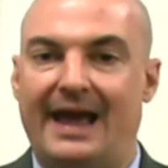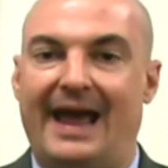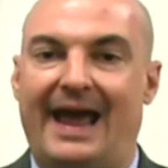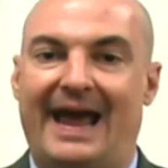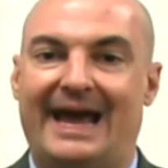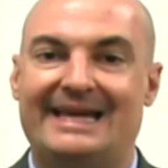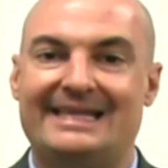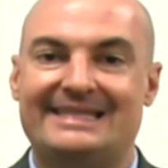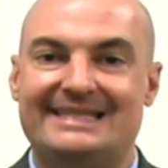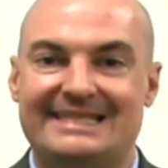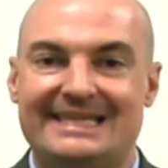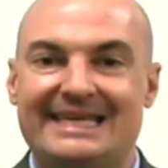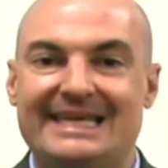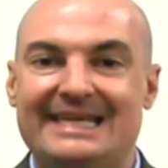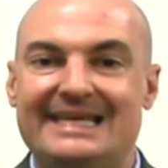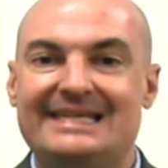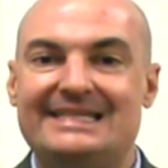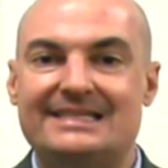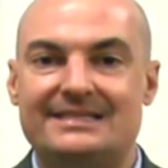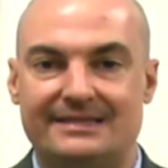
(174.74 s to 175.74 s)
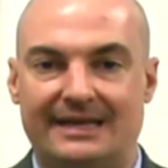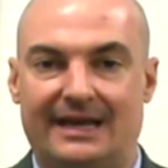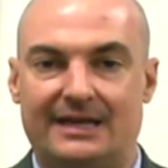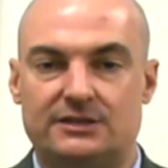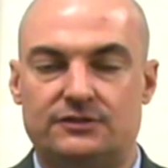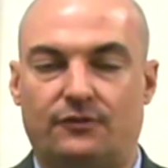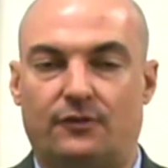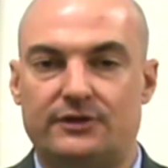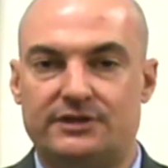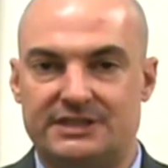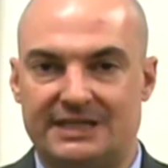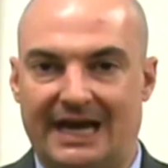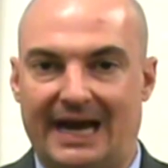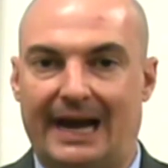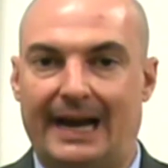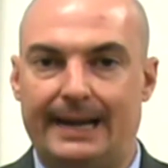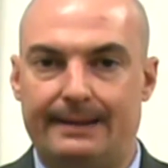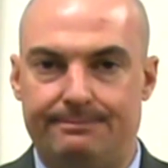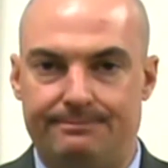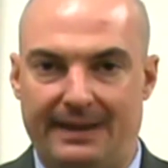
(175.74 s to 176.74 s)
And T stands for
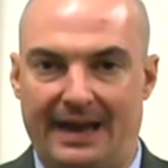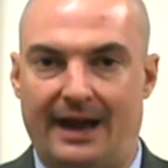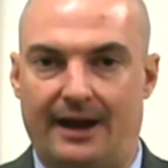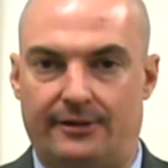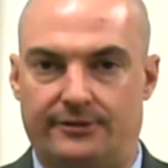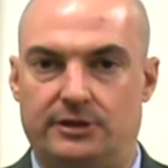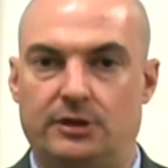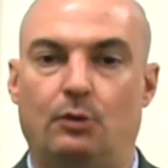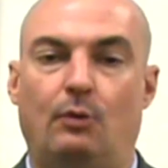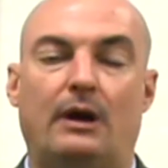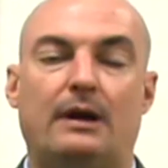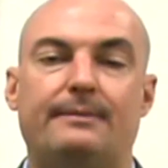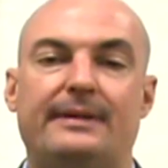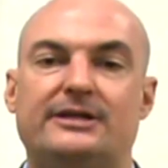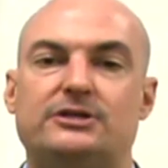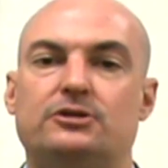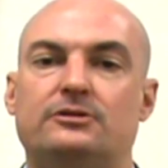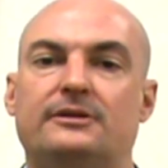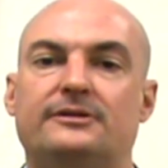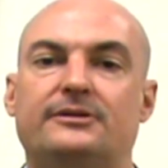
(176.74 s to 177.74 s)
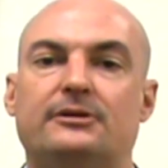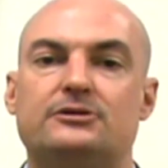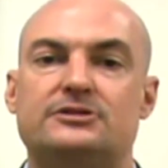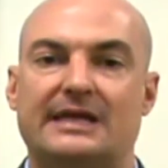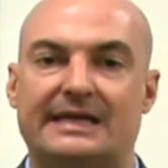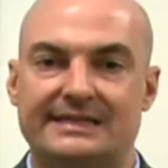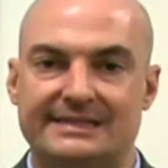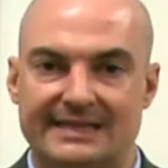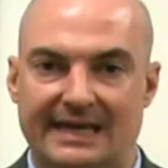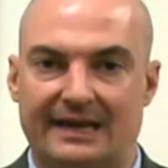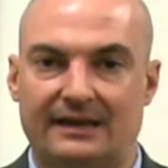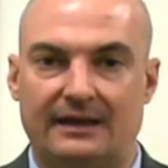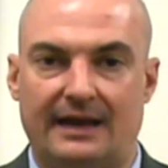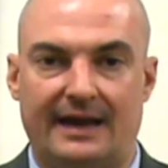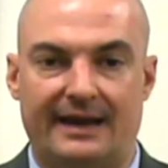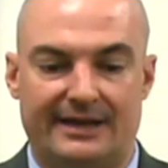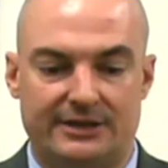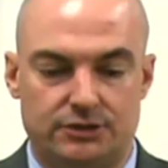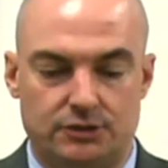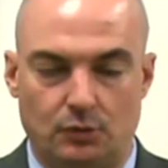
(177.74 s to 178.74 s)
time bound. You want to make sure that there's a
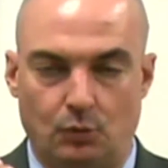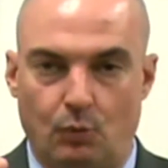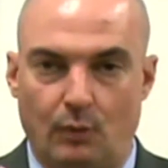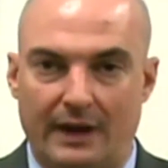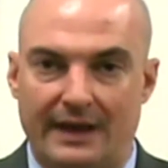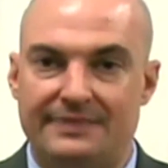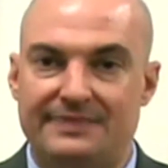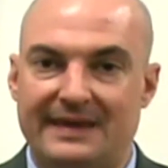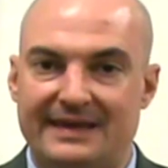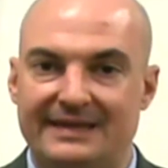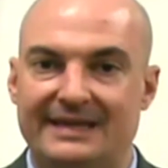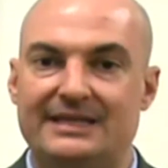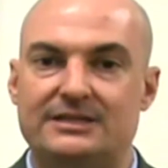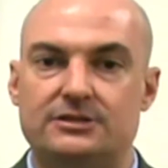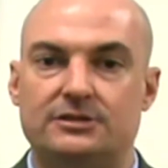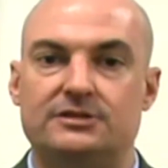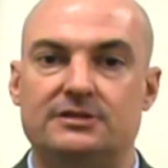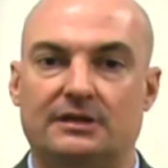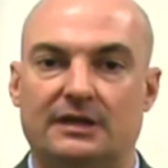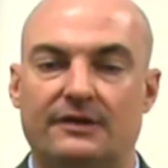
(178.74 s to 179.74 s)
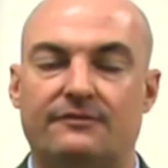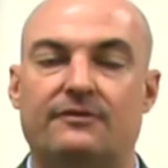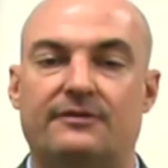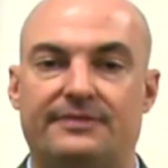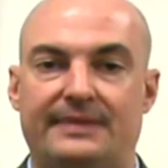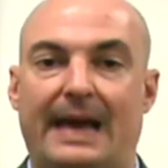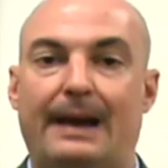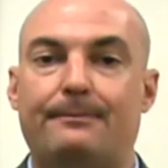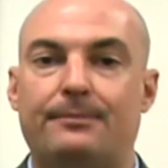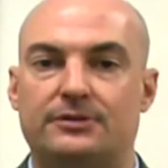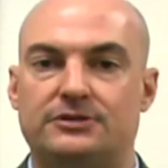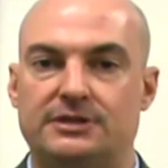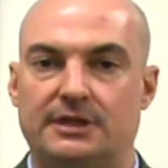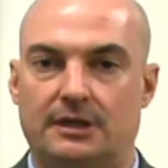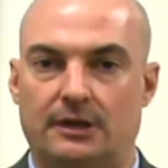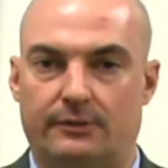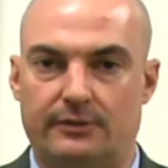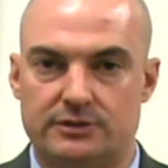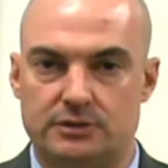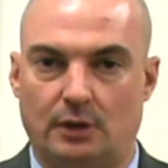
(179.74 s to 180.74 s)
deadline as to when they need to deliver that
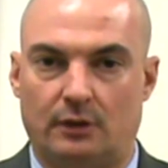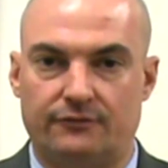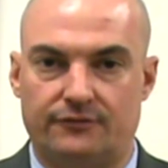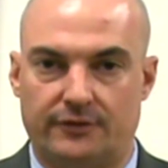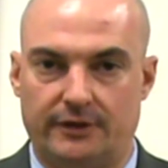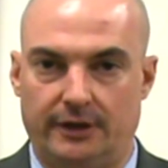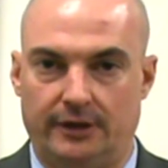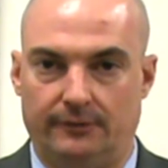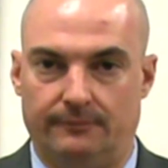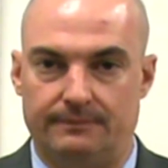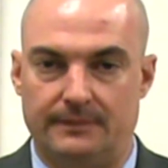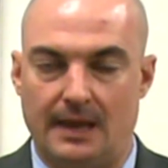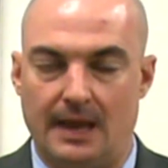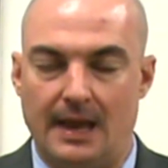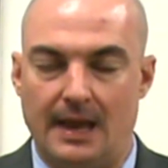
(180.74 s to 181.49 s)
particular result for you.